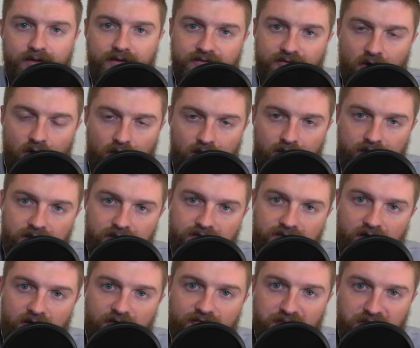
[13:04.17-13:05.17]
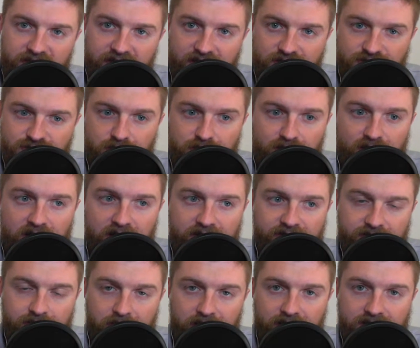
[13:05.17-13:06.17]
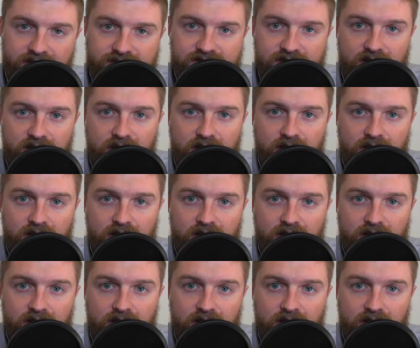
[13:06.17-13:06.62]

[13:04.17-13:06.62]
this audience of potential prospects,